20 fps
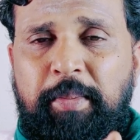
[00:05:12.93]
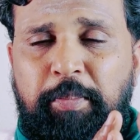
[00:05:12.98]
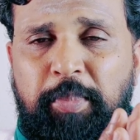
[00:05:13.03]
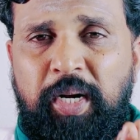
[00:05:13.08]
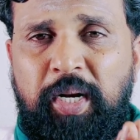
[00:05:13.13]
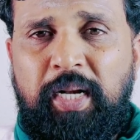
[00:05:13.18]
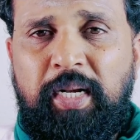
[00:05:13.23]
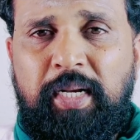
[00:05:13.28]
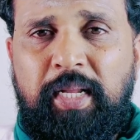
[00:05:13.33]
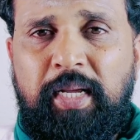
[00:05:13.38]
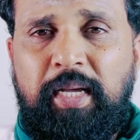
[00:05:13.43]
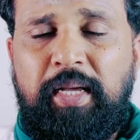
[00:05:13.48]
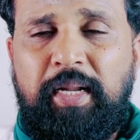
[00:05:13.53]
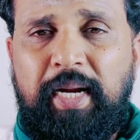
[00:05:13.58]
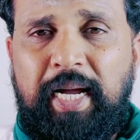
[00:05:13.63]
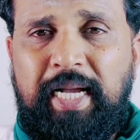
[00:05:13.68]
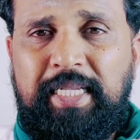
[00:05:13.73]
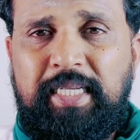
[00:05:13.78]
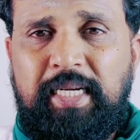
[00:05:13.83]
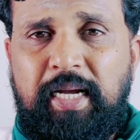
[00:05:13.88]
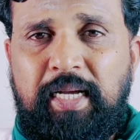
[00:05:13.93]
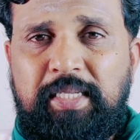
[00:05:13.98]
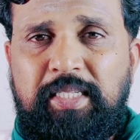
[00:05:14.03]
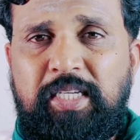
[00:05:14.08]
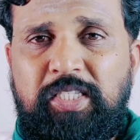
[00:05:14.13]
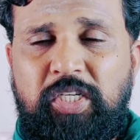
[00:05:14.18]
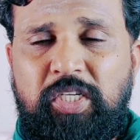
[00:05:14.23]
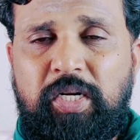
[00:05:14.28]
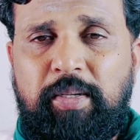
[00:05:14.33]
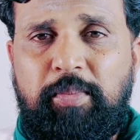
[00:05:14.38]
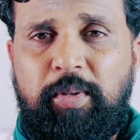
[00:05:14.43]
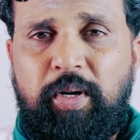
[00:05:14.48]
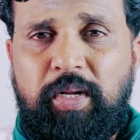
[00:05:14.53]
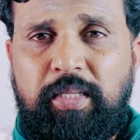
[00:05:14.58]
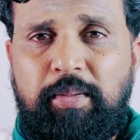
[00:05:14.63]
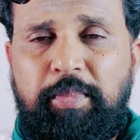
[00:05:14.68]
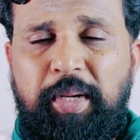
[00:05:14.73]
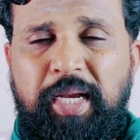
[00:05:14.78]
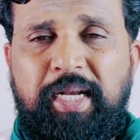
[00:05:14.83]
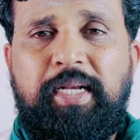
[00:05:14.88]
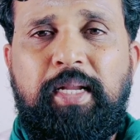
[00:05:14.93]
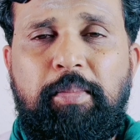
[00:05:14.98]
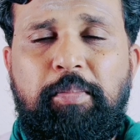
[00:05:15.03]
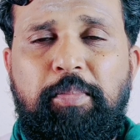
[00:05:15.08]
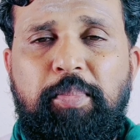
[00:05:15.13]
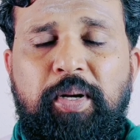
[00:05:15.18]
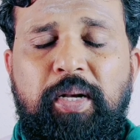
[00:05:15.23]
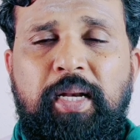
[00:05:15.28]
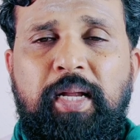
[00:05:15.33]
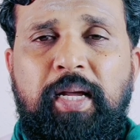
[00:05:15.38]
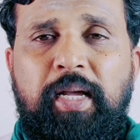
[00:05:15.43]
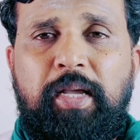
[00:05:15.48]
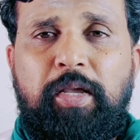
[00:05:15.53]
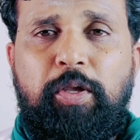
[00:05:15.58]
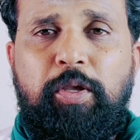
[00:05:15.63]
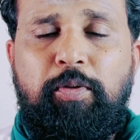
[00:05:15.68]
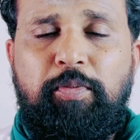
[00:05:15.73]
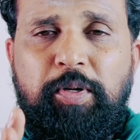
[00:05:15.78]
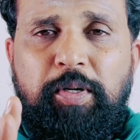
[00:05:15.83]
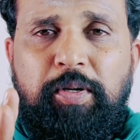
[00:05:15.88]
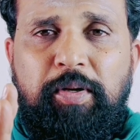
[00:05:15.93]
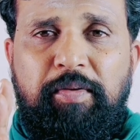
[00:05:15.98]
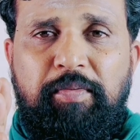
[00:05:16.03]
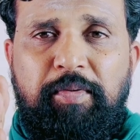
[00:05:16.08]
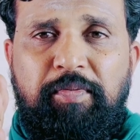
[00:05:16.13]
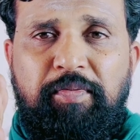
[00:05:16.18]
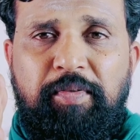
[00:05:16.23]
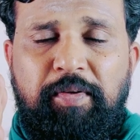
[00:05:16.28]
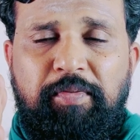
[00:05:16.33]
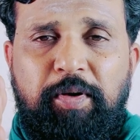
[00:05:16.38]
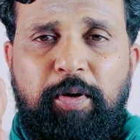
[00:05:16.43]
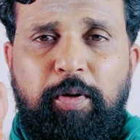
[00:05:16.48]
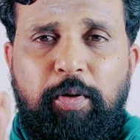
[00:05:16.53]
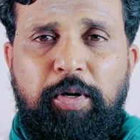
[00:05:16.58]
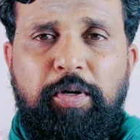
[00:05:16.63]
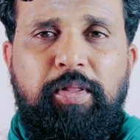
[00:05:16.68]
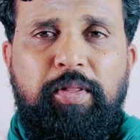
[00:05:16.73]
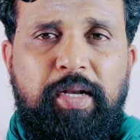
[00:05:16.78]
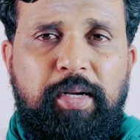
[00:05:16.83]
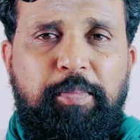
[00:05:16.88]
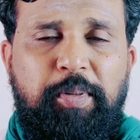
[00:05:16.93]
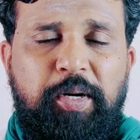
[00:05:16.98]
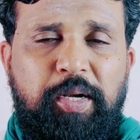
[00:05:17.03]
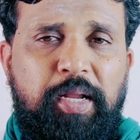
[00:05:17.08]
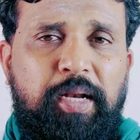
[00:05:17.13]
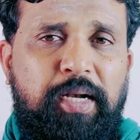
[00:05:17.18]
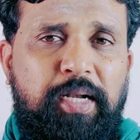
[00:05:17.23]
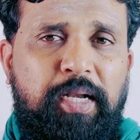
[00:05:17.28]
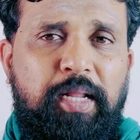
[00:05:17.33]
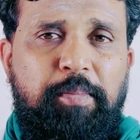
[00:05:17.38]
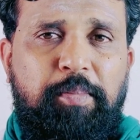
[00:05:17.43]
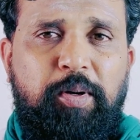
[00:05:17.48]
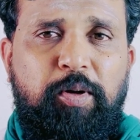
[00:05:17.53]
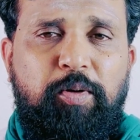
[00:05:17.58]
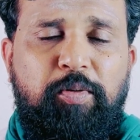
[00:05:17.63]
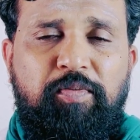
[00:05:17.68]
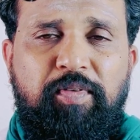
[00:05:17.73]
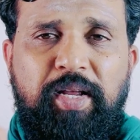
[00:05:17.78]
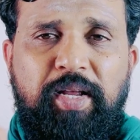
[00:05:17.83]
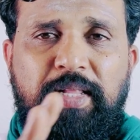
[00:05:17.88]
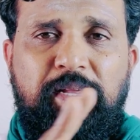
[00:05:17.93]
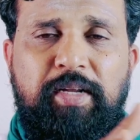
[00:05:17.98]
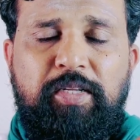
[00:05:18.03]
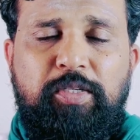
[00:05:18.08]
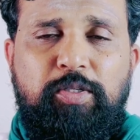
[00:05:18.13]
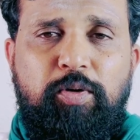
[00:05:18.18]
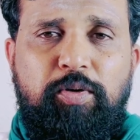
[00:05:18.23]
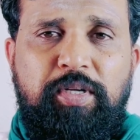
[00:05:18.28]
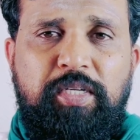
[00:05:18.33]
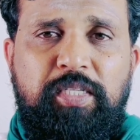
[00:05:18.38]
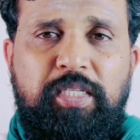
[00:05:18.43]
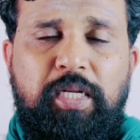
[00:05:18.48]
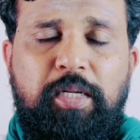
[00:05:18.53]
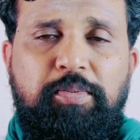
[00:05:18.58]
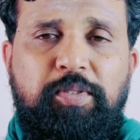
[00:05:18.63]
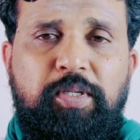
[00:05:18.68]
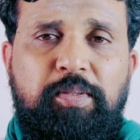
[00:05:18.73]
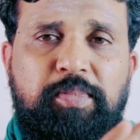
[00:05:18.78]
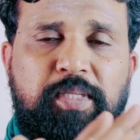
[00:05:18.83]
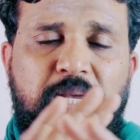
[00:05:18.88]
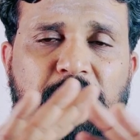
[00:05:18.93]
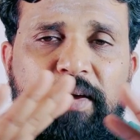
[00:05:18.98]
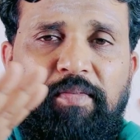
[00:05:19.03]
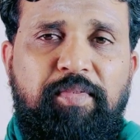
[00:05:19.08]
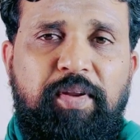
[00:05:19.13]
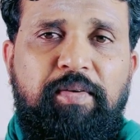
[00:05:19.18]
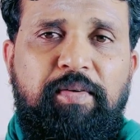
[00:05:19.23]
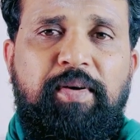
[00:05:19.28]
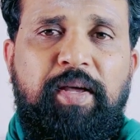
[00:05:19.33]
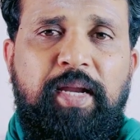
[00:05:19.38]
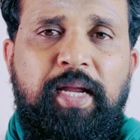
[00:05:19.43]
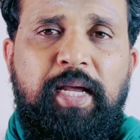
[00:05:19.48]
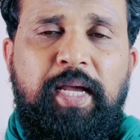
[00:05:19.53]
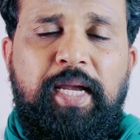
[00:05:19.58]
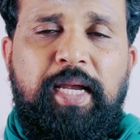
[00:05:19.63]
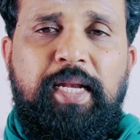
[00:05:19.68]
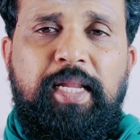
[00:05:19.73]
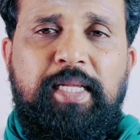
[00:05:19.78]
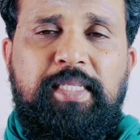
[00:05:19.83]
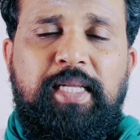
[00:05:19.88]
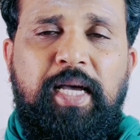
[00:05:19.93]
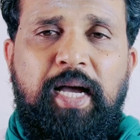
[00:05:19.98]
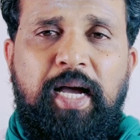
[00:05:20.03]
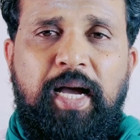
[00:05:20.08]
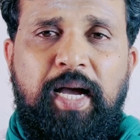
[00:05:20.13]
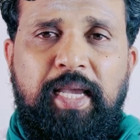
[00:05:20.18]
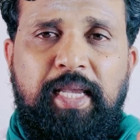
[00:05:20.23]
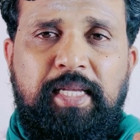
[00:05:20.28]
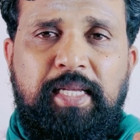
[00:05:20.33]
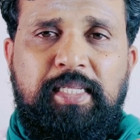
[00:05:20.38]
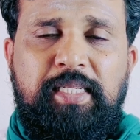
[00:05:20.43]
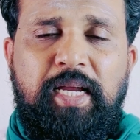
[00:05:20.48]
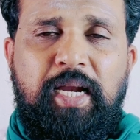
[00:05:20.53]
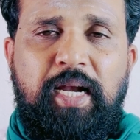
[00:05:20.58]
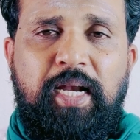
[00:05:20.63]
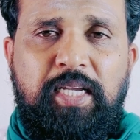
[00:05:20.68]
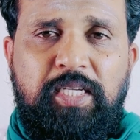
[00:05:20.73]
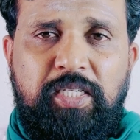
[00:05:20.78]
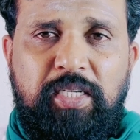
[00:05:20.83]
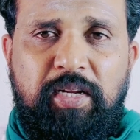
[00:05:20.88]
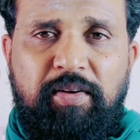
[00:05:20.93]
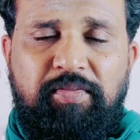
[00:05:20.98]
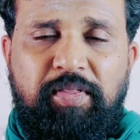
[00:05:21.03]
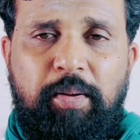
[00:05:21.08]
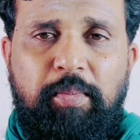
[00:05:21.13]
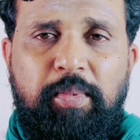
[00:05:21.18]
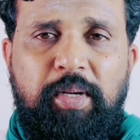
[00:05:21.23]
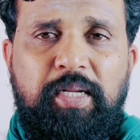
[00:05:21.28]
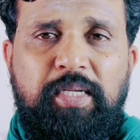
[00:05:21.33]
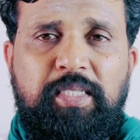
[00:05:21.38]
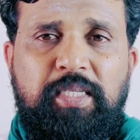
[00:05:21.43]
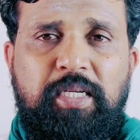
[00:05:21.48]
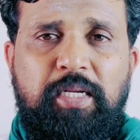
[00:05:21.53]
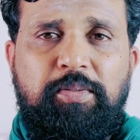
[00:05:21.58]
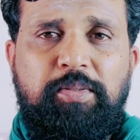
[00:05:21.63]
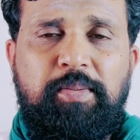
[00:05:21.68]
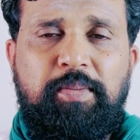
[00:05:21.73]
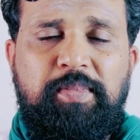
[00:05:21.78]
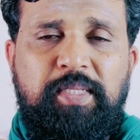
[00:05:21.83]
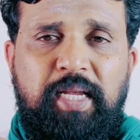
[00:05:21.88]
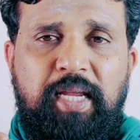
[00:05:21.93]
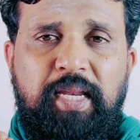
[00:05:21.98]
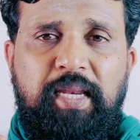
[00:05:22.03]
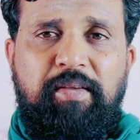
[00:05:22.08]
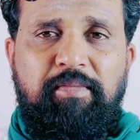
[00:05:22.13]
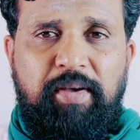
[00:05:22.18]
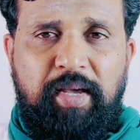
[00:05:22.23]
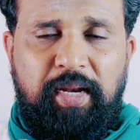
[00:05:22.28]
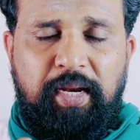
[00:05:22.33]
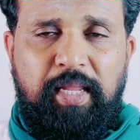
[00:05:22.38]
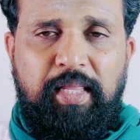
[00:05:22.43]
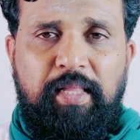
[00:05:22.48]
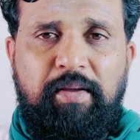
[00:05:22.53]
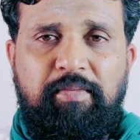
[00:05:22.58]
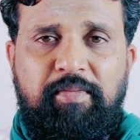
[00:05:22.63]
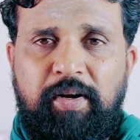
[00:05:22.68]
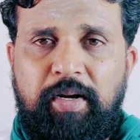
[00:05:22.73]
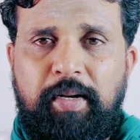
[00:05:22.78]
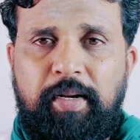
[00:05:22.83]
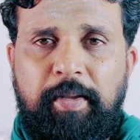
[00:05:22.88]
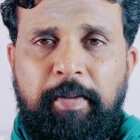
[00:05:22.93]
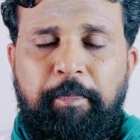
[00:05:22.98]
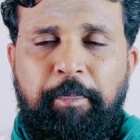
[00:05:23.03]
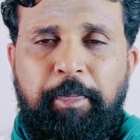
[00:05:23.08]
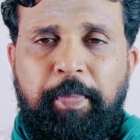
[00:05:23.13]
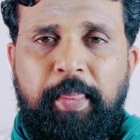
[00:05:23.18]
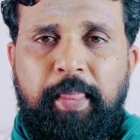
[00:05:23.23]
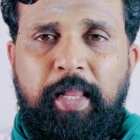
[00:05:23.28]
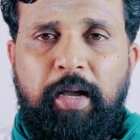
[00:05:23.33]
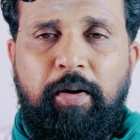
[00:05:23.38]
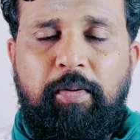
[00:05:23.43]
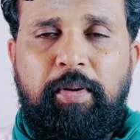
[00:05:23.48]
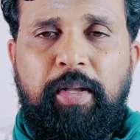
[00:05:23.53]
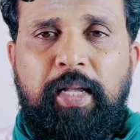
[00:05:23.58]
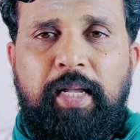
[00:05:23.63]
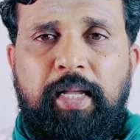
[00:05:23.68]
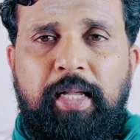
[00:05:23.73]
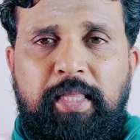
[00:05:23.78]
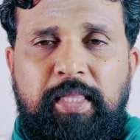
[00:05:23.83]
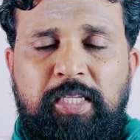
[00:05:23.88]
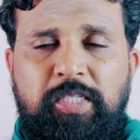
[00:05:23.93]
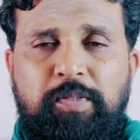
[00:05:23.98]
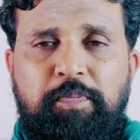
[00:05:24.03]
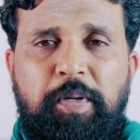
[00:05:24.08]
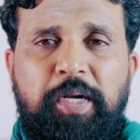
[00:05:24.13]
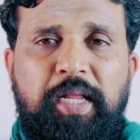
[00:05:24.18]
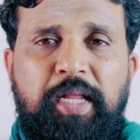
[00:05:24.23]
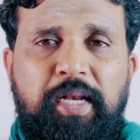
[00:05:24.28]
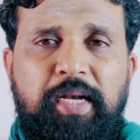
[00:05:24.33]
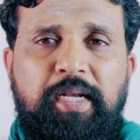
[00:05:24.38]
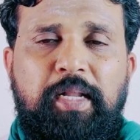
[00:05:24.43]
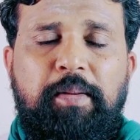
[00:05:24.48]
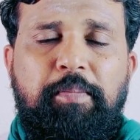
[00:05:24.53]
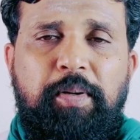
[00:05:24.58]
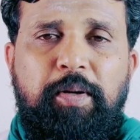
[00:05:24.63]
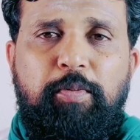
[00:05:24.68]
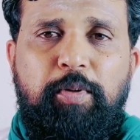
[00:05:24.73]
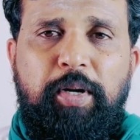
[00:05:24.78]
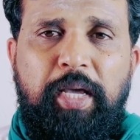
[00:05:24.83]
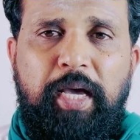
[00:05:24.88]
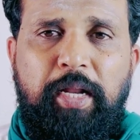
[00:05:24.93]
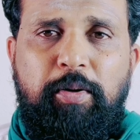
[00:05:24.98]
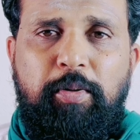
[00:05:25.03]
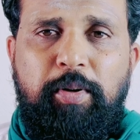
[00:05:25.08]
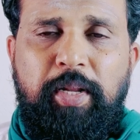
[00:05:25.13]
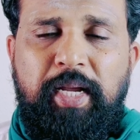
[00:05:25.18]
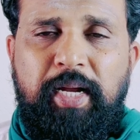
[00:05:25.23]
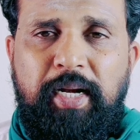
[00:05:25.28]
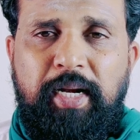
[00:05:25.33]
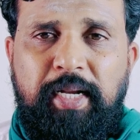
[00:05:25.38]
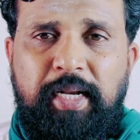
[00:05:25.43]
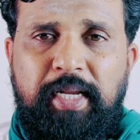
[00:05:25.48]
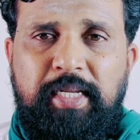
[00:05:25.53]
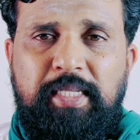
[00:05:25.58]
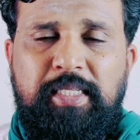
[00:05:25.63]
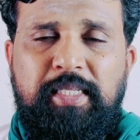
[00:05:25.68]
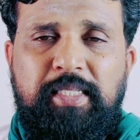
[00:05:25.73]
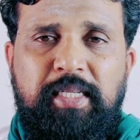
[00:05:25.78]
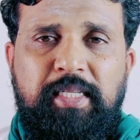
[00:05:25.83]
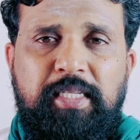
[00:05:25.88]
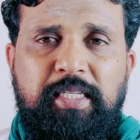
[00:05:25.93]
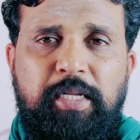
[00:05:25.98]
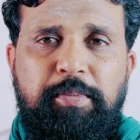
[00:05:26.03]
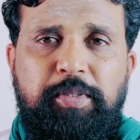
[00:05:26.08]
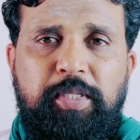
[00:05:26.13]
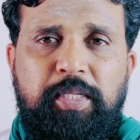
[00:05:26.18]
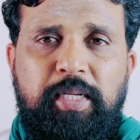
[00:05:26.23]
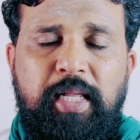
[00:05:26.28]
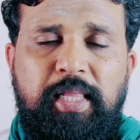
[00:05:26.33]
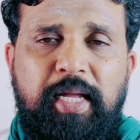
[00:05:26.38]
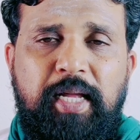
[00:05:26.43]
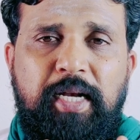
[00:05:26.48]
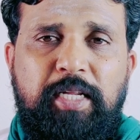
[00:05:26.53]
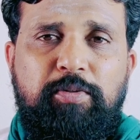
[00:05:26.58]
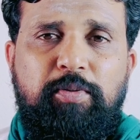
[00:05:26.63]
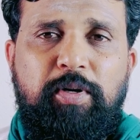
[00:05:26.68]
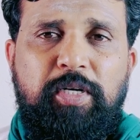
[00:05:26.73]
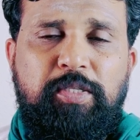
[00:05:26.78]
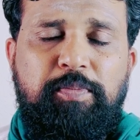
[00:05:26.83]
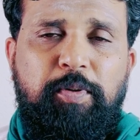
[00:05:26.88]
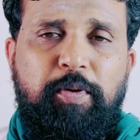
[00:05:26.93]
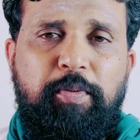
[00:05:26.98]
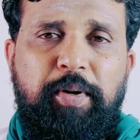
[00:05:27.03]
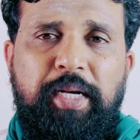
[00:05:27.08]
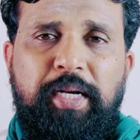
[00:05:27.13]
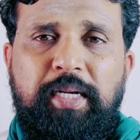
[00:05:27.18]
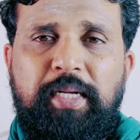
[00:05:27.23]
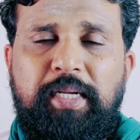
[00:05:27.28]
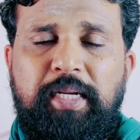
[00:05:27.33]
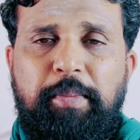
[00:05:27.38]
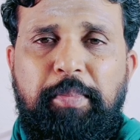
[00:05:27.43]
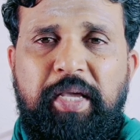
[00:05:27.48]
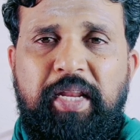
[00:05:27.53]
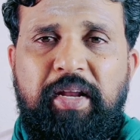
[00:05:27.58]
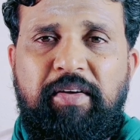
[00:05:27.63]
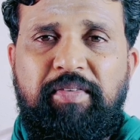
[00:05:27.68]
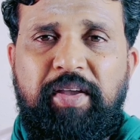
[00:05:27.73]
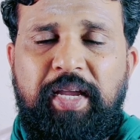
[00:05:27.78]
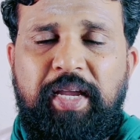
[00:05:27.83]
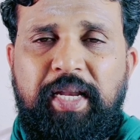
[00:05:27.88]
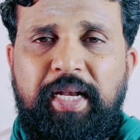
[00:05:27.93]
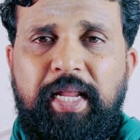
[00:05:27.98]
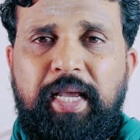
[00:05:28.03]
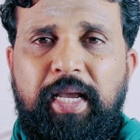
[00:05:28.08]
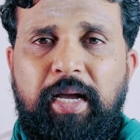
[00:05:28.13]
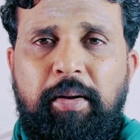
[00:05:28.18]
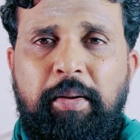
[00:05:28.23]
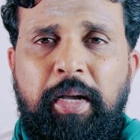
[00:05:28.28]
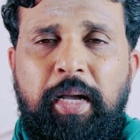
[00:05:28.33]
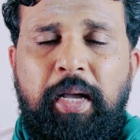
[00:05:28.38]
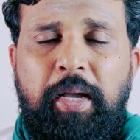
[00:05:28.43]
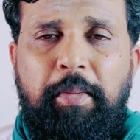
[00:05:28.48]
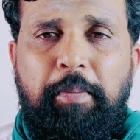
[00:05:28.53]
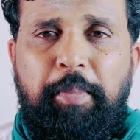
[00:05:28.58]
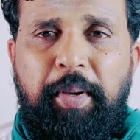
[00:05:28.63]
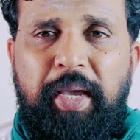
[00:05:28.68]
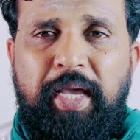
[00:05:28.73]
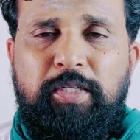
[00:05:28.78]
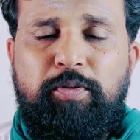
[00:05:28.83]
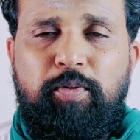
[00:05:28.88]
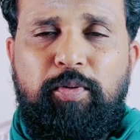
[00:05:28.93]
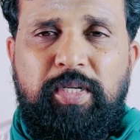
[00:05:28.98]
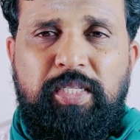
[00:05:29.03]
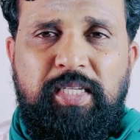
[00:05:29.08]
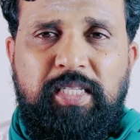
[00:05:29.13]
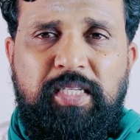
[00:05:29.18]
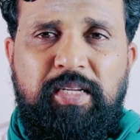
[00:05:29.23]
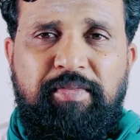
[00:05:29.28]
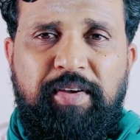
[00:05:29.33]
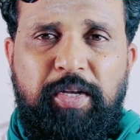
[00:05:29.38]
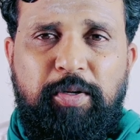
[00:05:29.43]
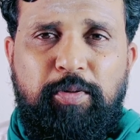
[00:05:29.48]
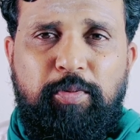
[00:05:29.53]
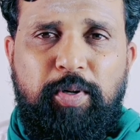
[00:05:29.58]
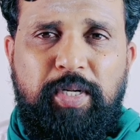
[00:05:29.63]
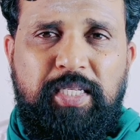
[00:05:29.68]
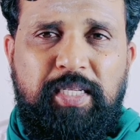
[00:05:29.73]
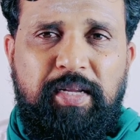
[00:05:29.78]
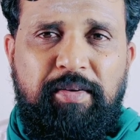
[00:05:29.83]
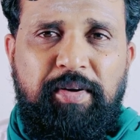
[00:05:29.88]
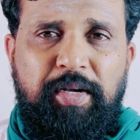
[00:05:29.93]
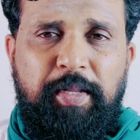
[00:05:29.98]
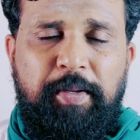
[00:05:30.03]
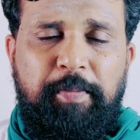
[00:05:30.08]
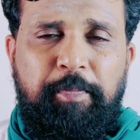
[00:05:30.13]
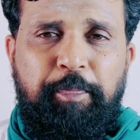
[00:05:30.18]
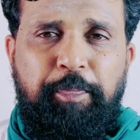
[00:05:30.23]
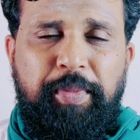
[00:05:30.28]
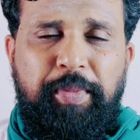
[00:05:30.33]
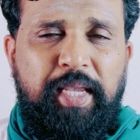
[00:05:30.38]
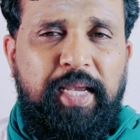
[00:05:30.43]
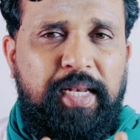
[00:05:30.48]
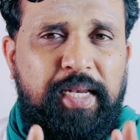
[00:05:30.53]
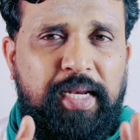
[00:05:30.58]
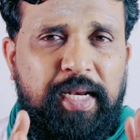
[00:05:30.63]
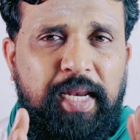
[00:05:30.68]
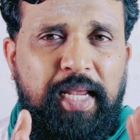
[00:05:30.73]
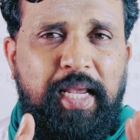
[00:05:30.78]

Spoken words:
built Rajarajacharam or the big temple, if you go into that particular temple, you will find there are stone inscriptions everywhere. It has the highest collection of Tamil inscriptions anywhere in the world. Now, this particular temple, Udayargudi, contains this inscription, and that is what is provided in Epigraphia Indica, page 165 to 170. It